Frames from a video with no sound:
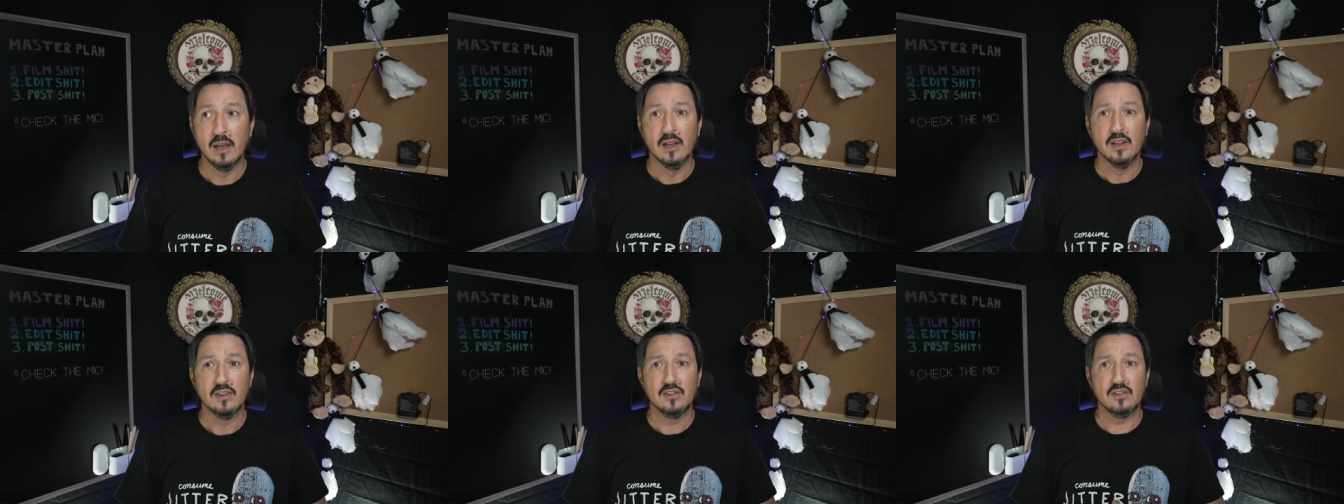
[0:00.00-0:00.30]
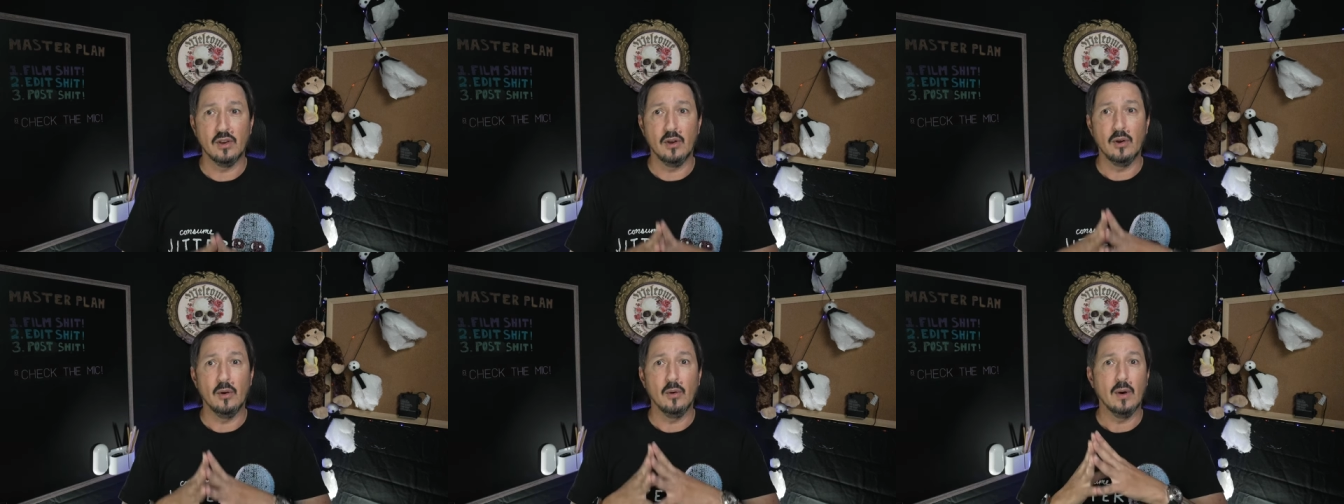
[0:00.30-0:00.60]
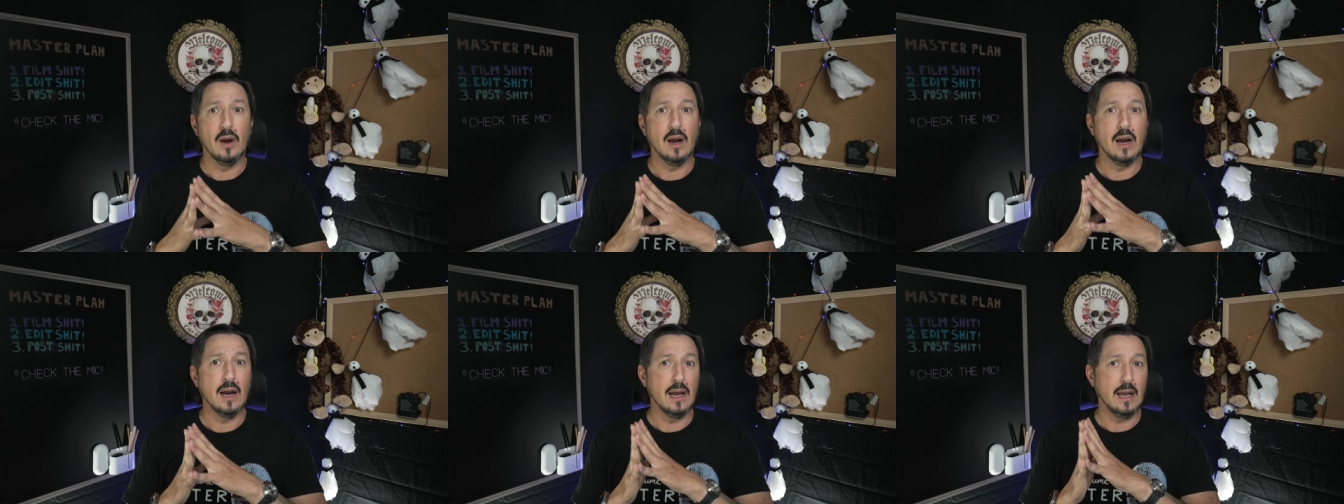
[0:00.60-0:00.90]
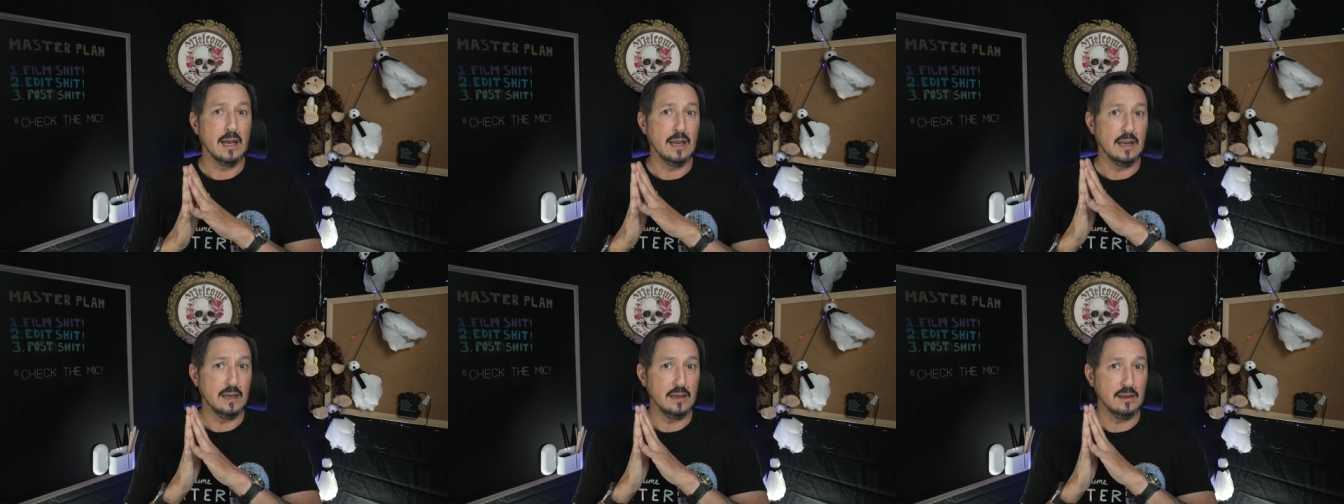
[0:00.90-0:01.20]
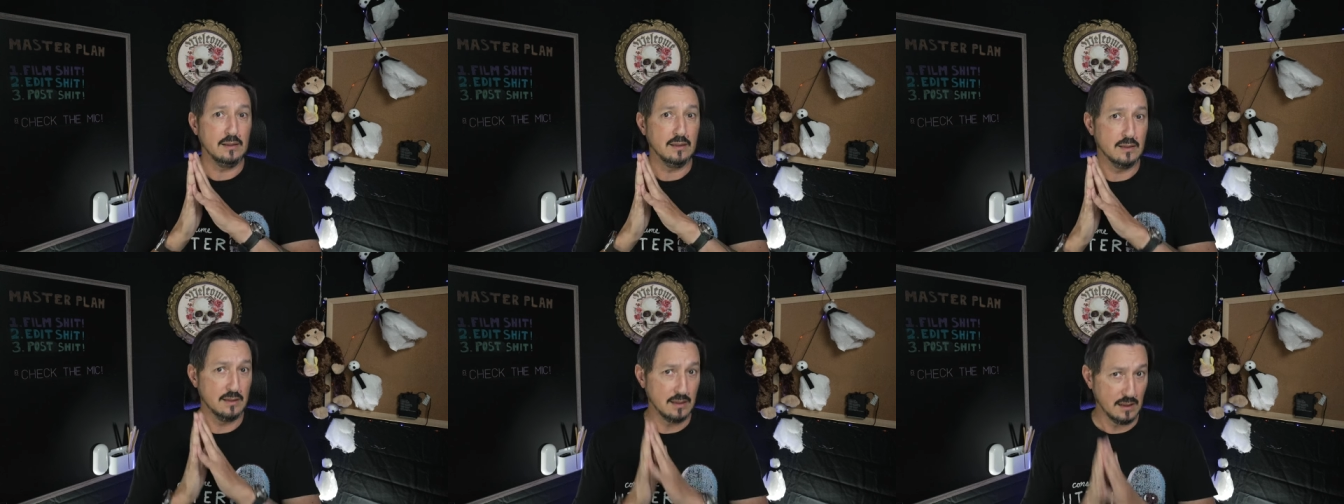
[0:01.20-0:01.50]
So
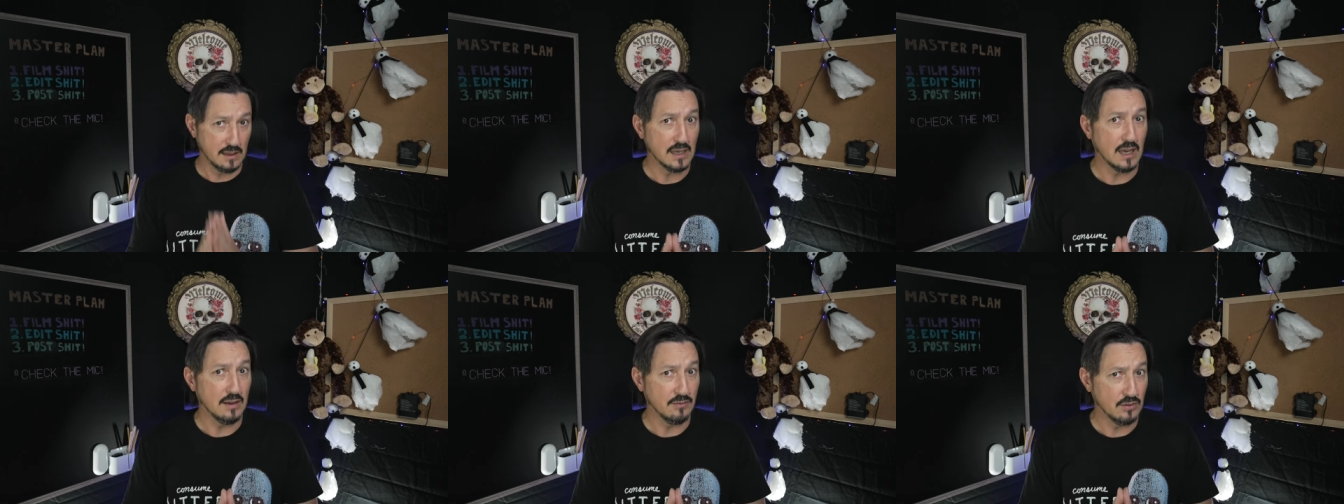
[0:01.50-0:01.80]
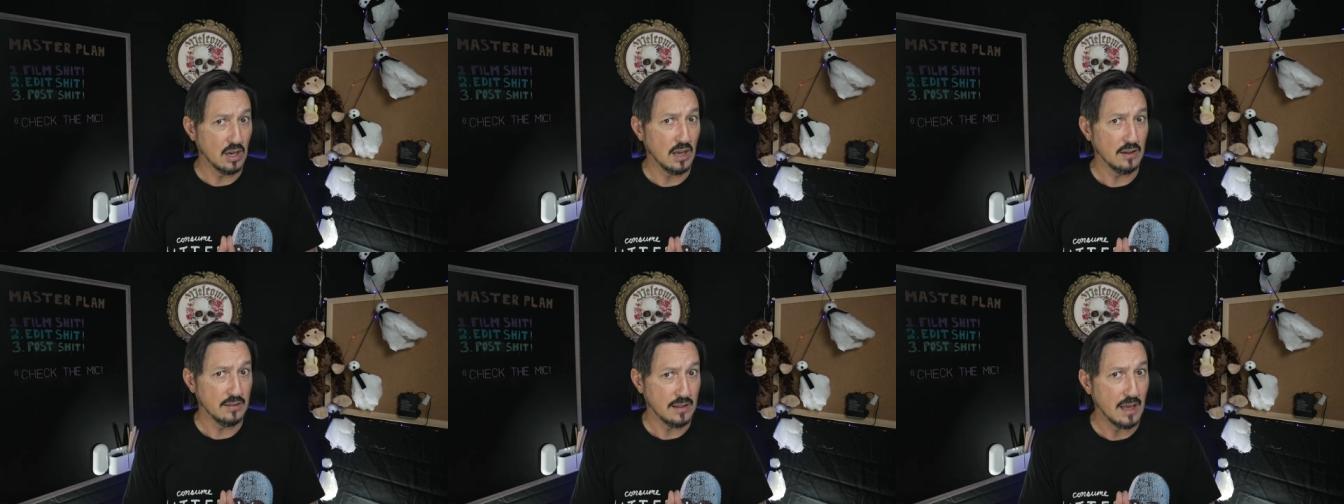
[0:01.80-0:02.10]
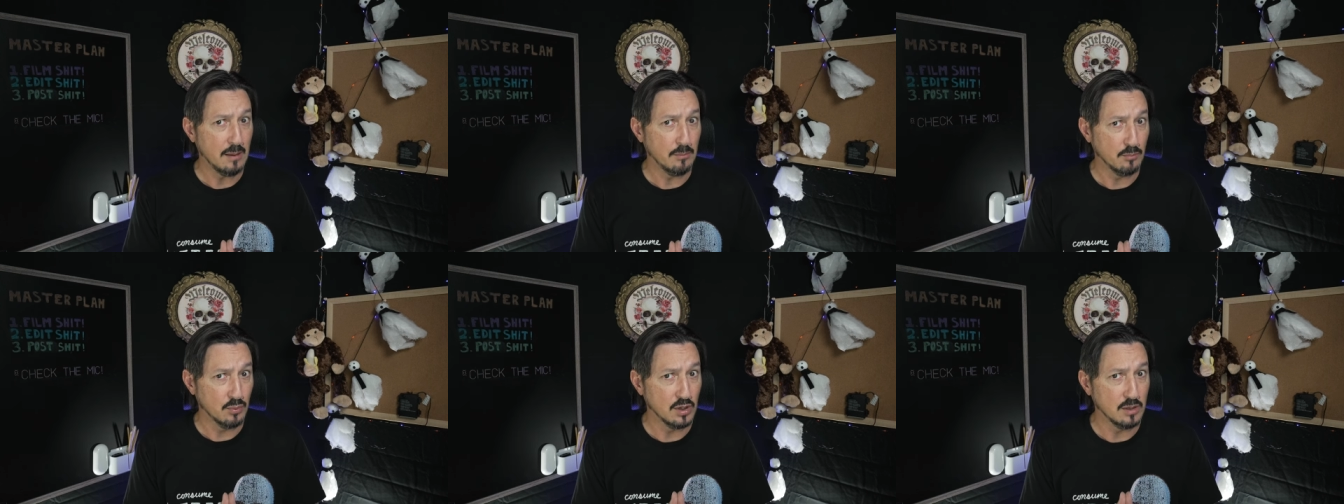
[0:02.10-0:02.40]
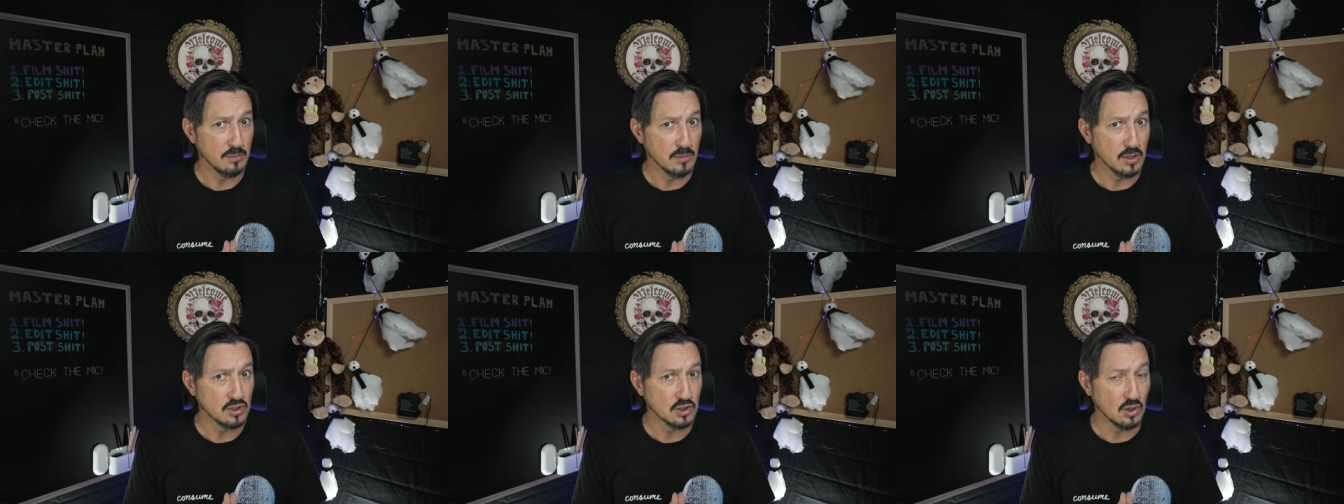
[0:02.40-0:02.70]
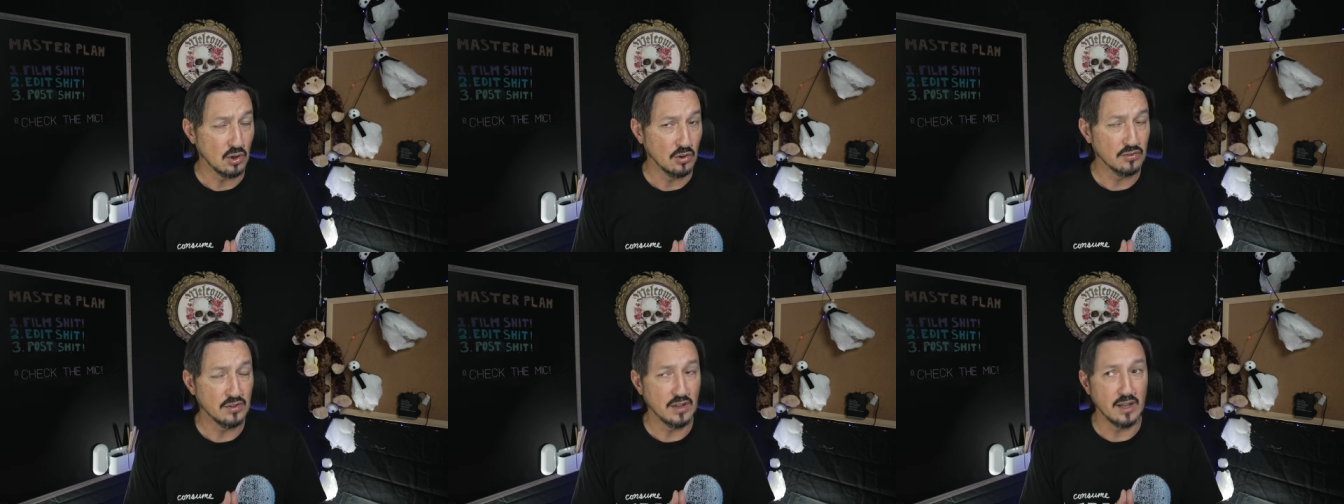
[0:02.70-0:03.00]
I think I've got that pretty much
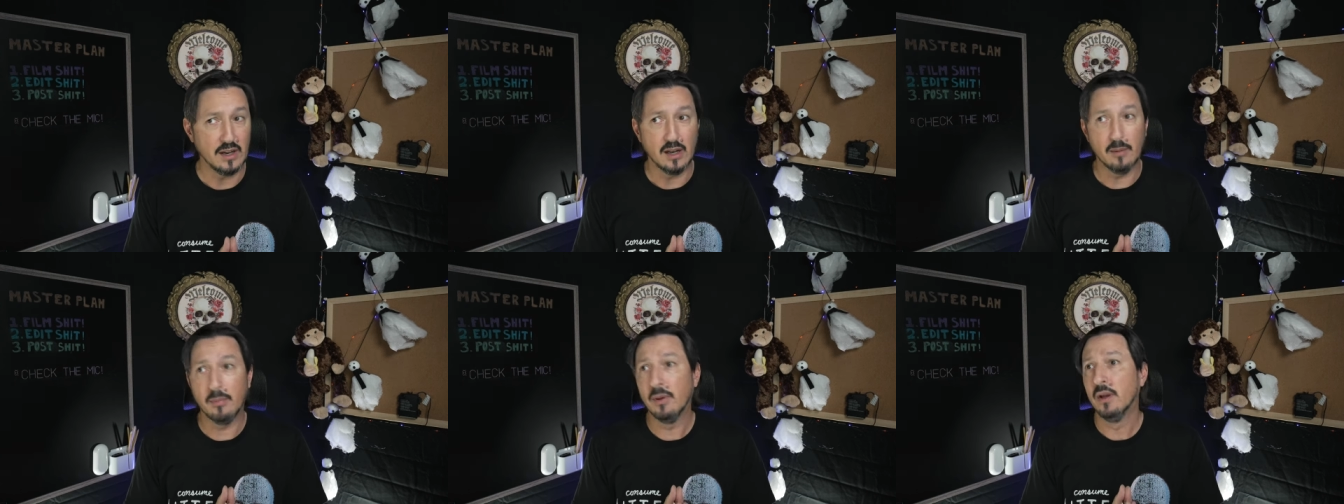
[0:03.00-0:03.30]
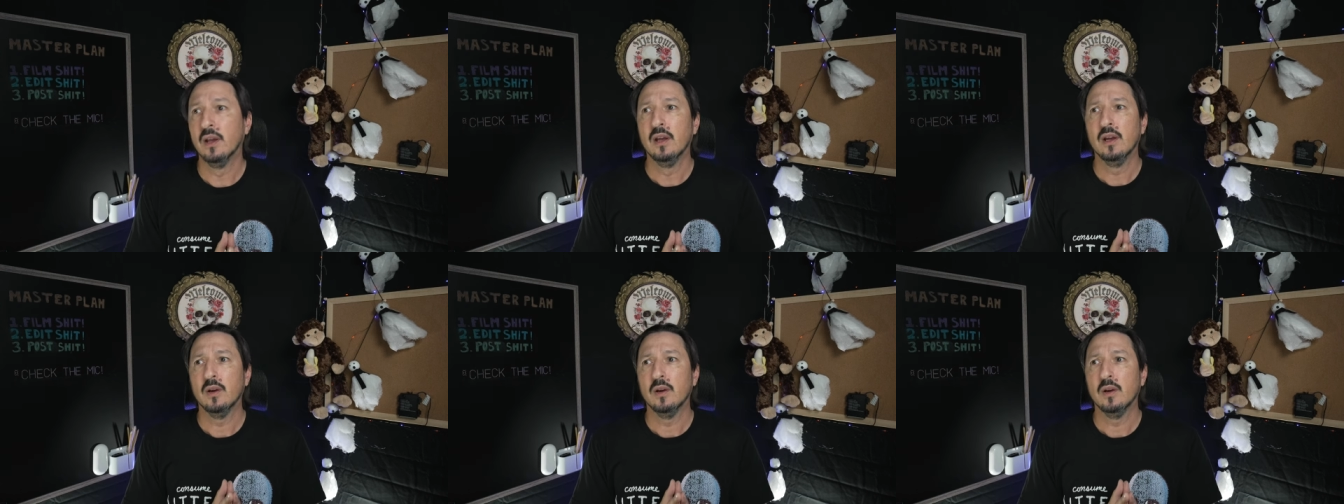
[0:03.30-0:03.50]
all set up